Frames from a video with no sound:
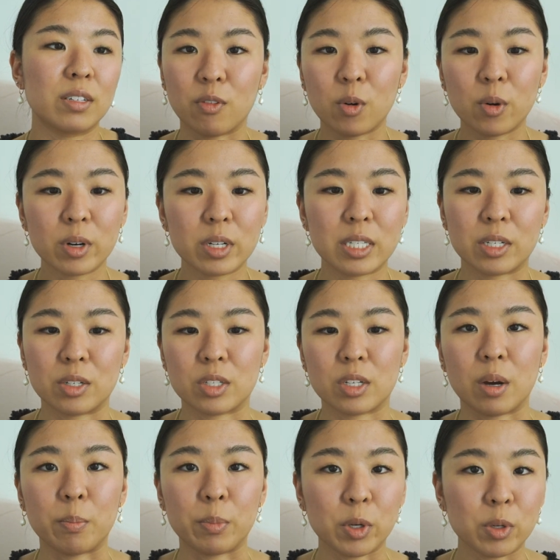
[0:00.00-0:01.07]
Of course, there's
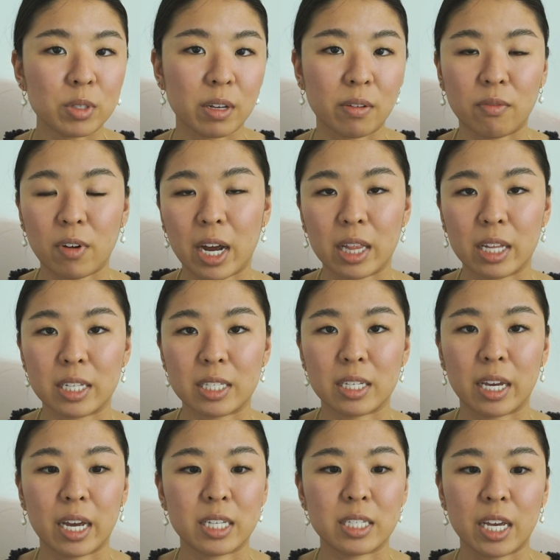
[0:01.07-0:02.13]
abuse and violence
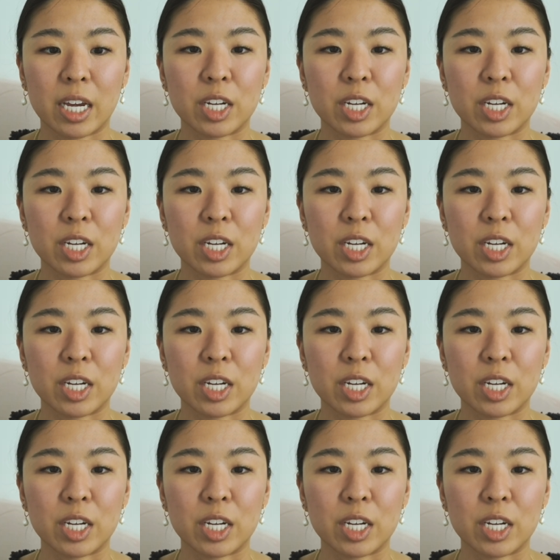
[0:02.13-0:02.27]
against